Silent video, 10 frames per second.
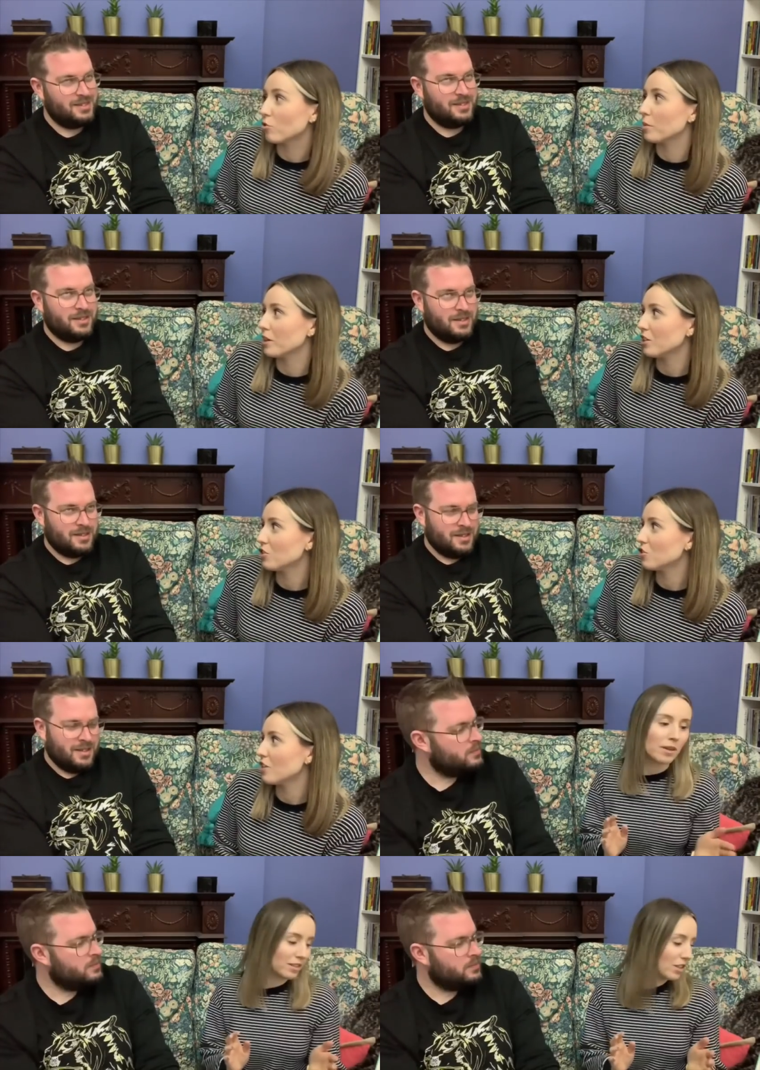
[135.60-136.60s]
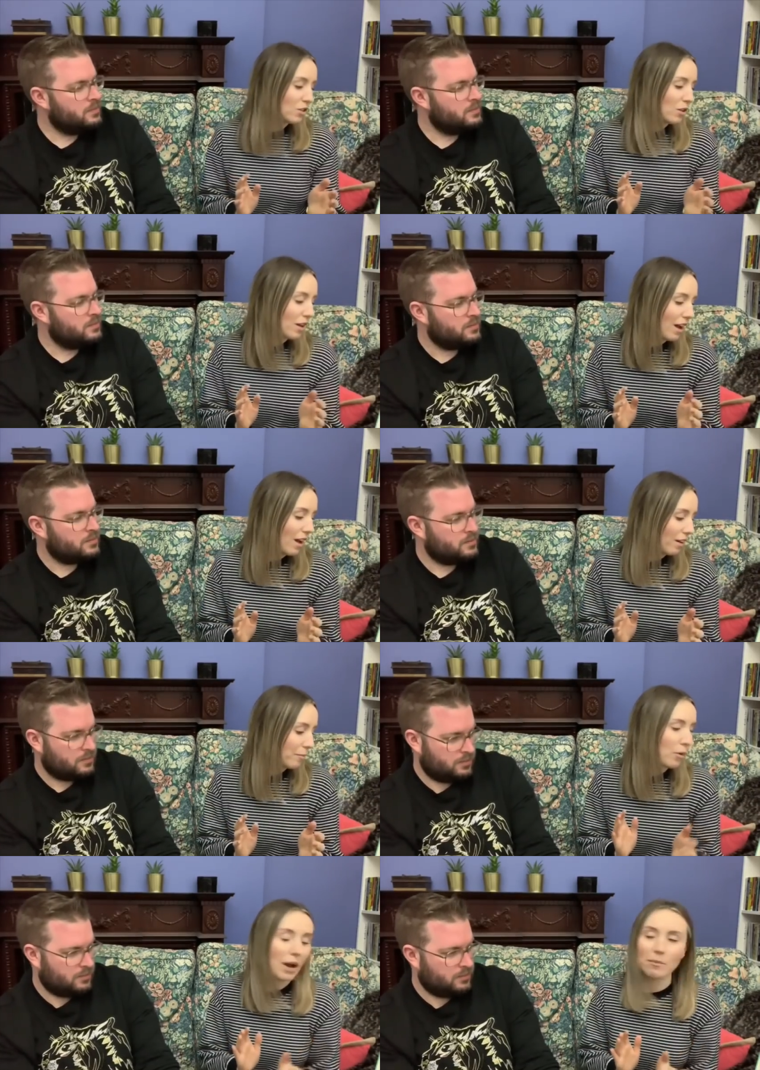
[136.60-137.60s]
Speaker 1: rubbish. So the
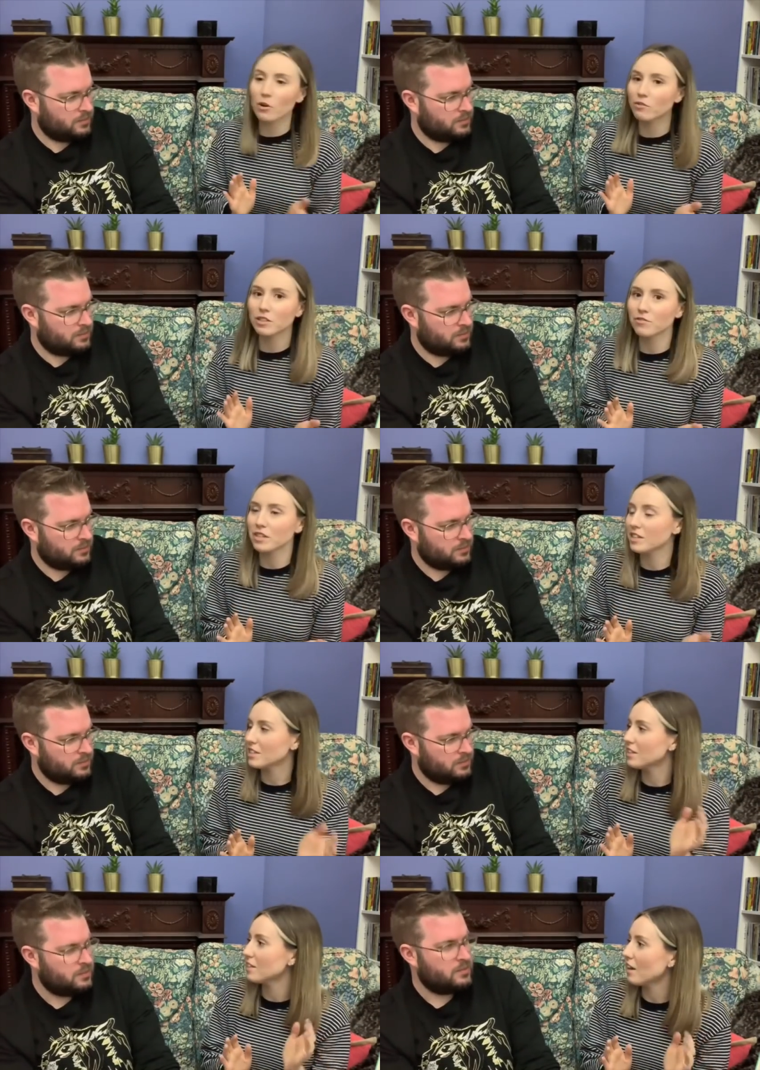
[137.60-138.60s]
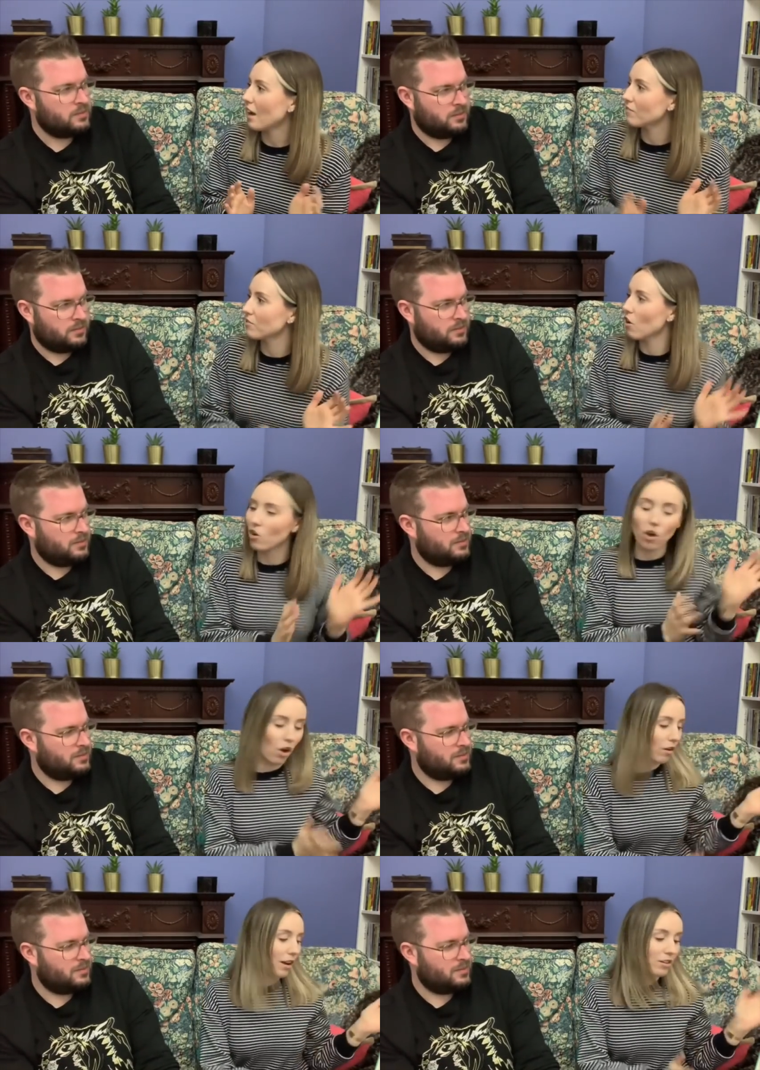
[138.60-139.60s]
book I'm currently reading, I've not
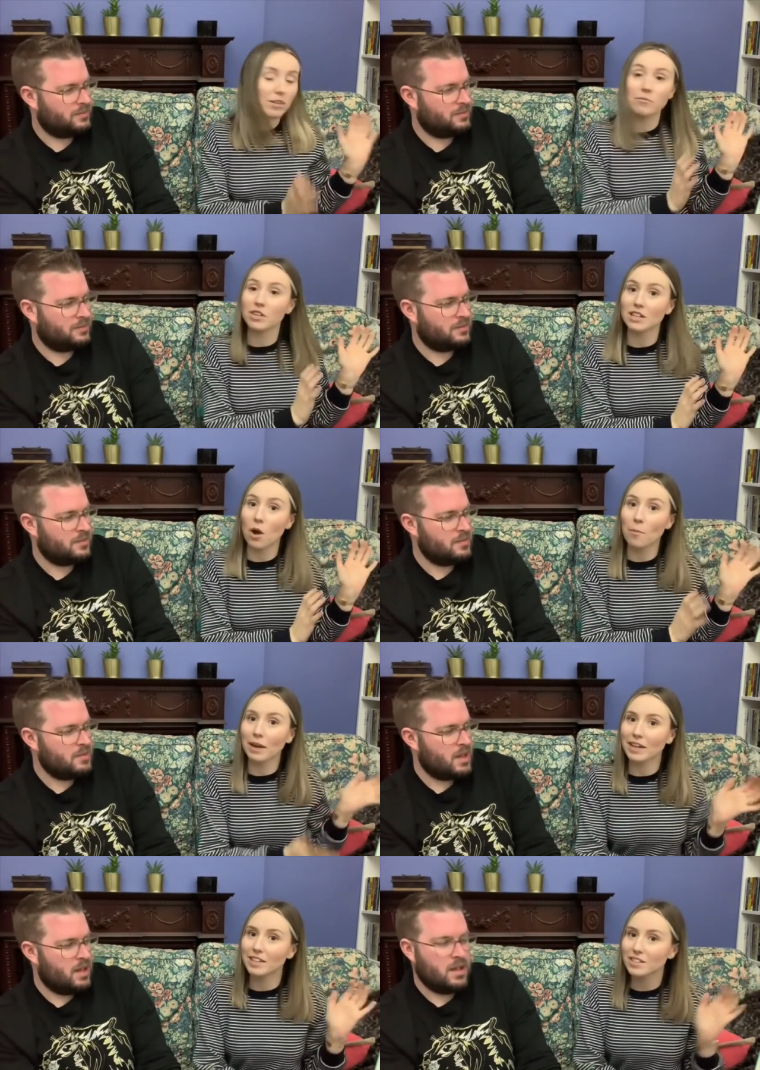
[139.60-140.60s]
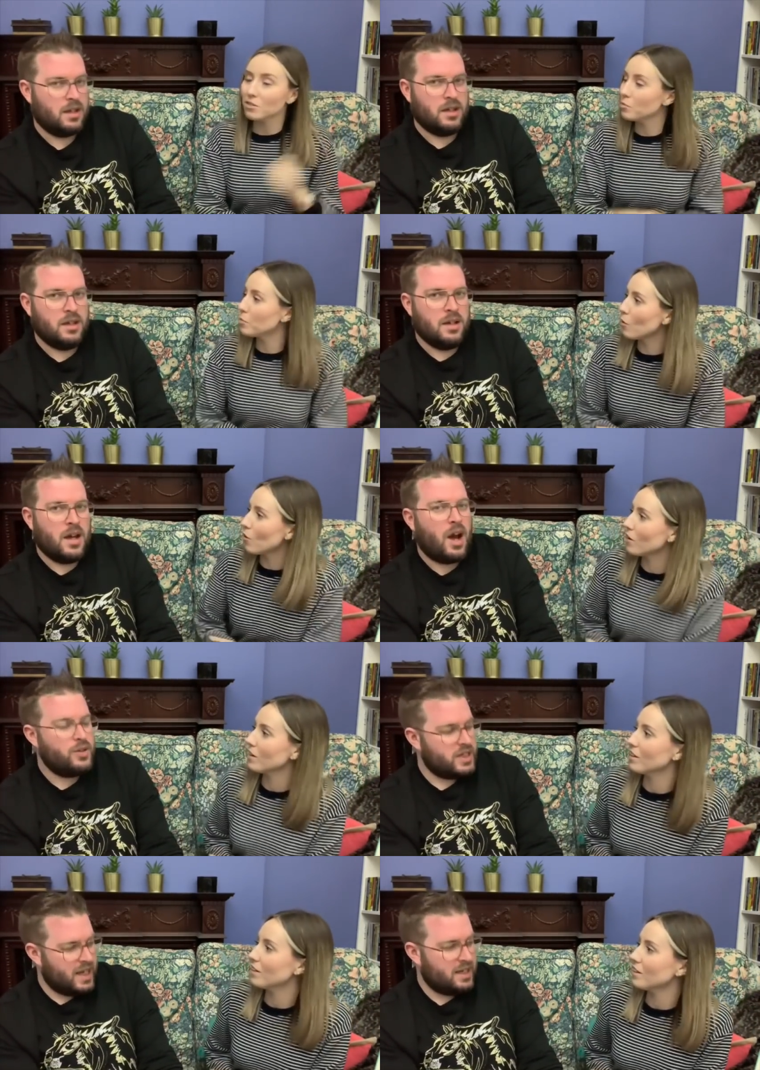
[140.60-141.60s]
got because I'm reading it on my Kindle. But
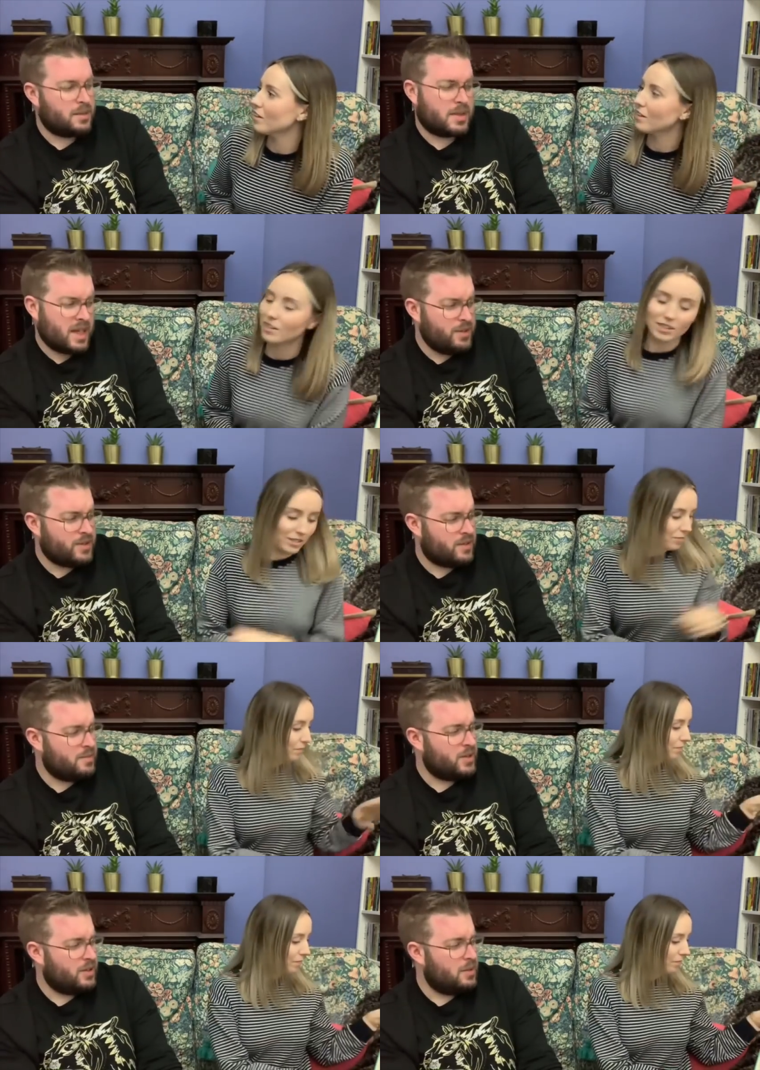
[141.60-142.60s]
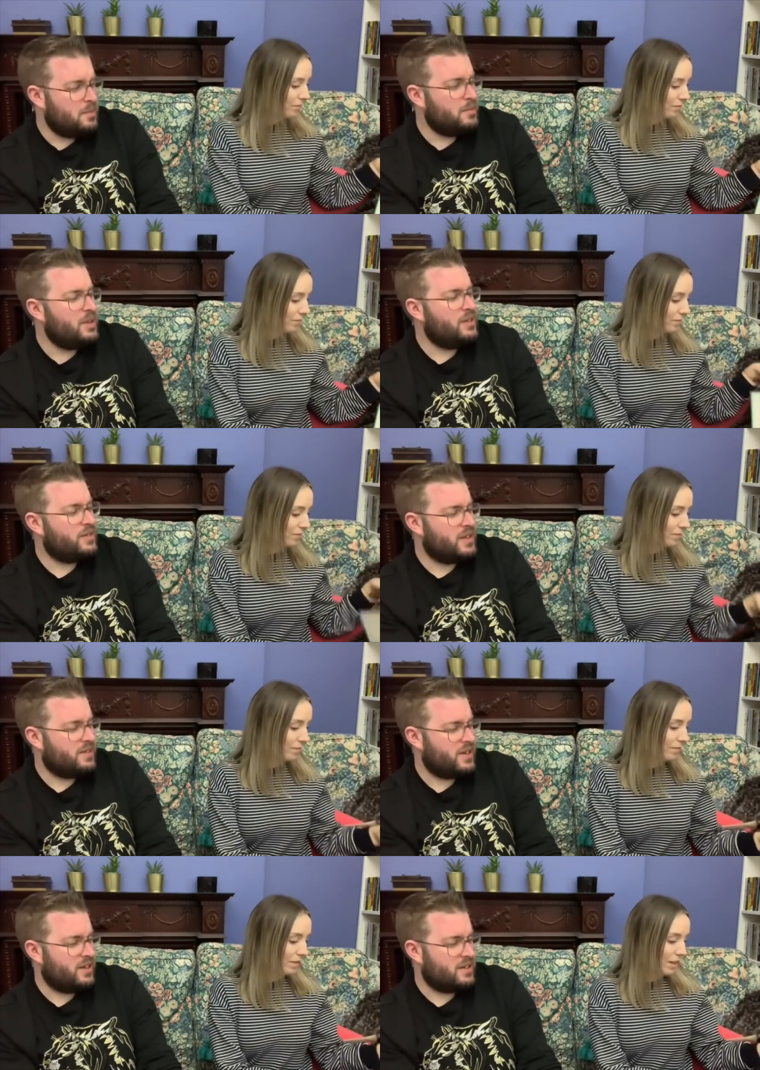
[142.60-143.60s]
Speaker 2: hold your Kindle, because that was from your lovely
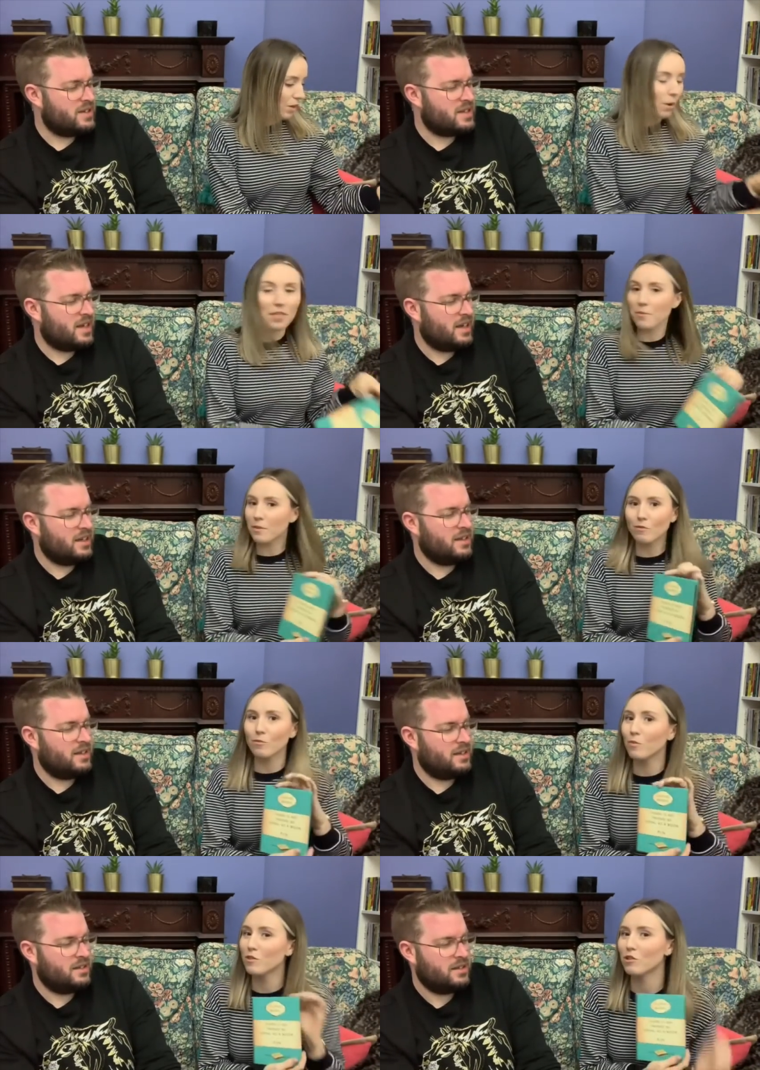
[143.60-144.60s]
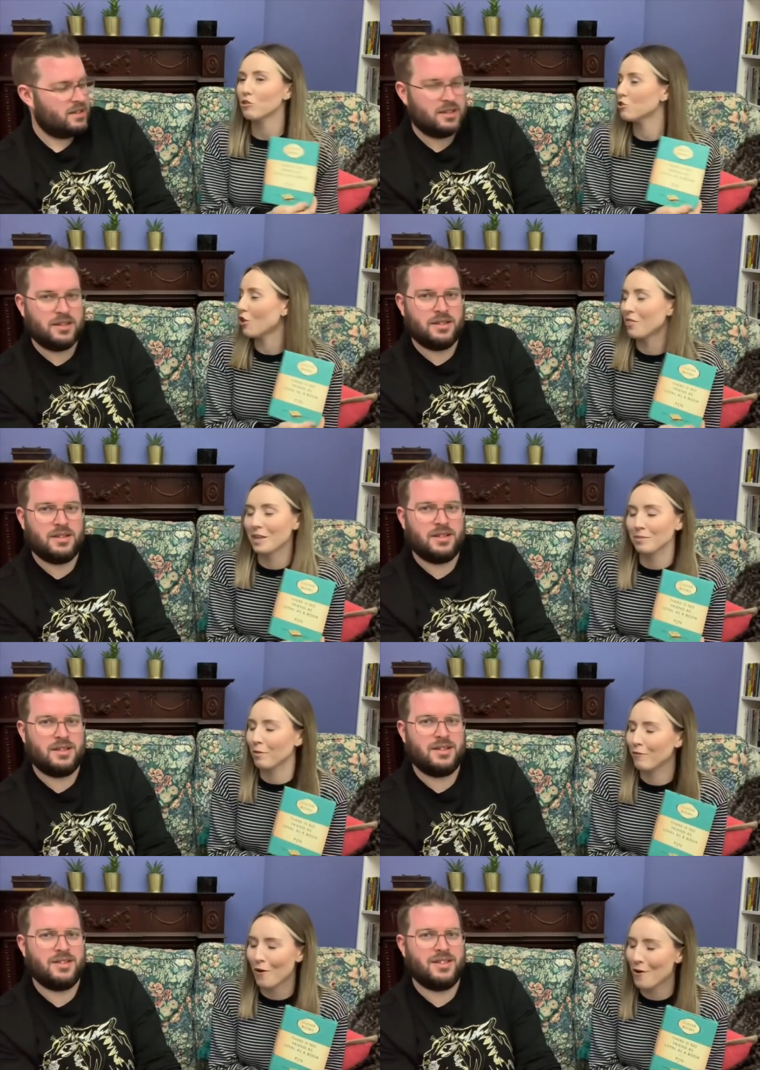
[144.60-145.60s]
fiancé.
Speaker 1: I think we've touched on this
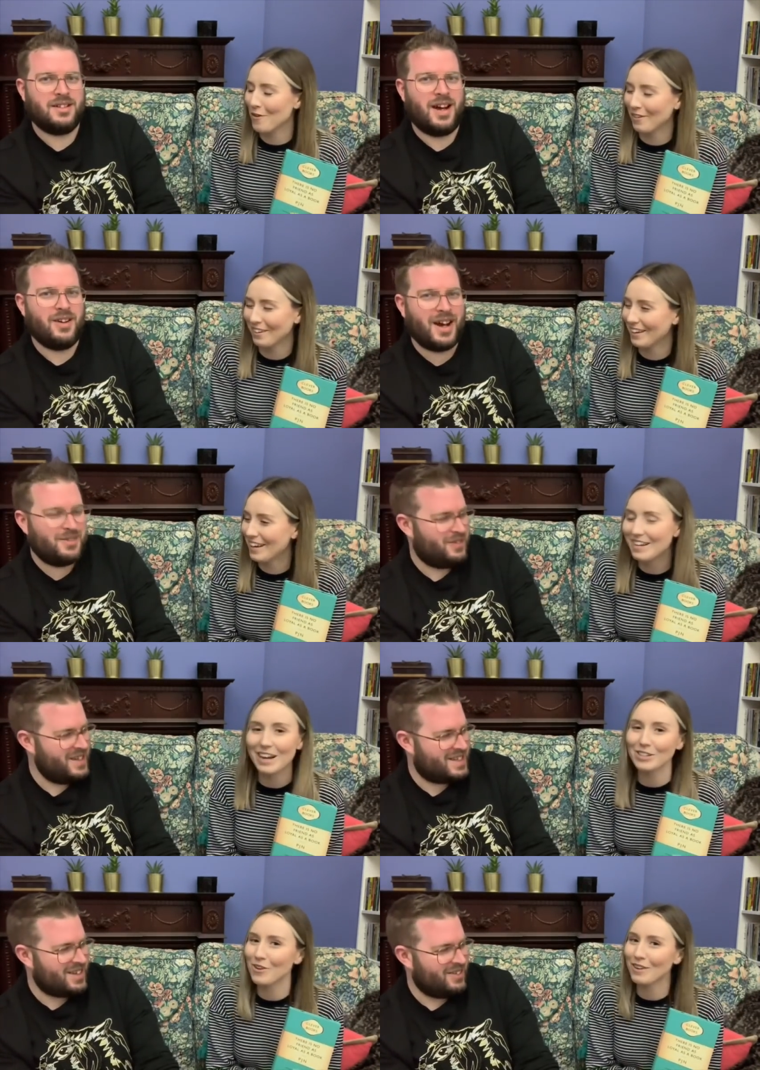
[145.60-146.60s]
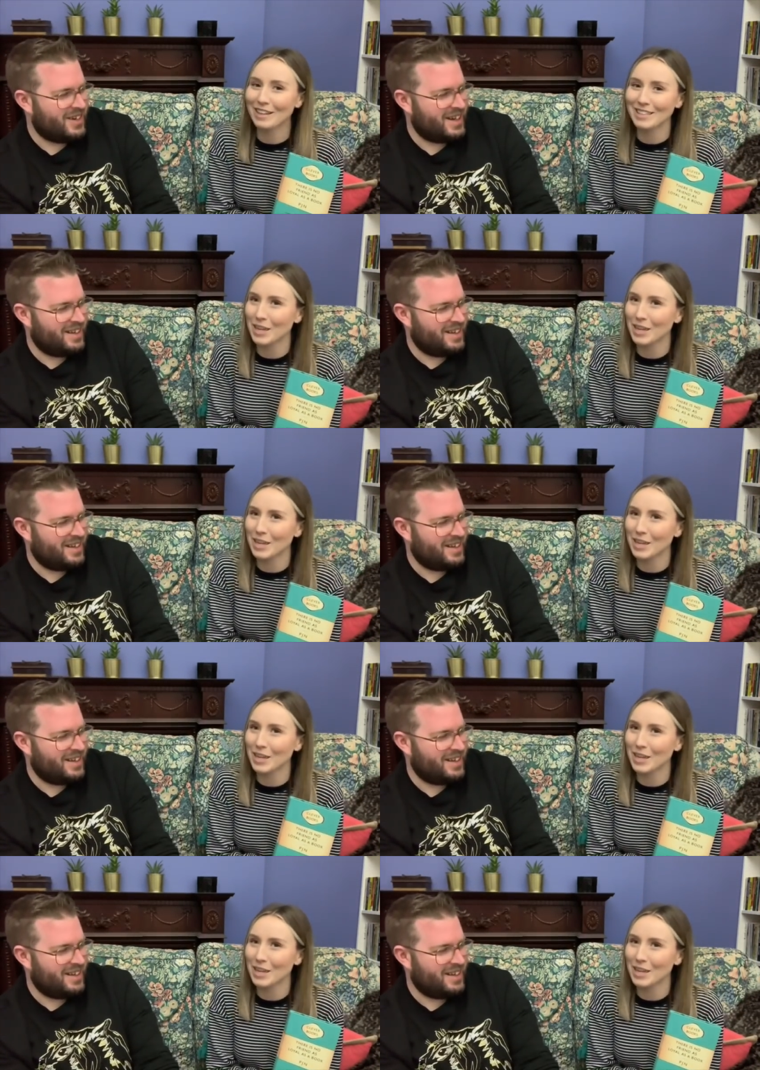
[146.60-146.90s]
before.
Speaker 2: Oh, halfway.
Speaker 1: Sorry. I don't like to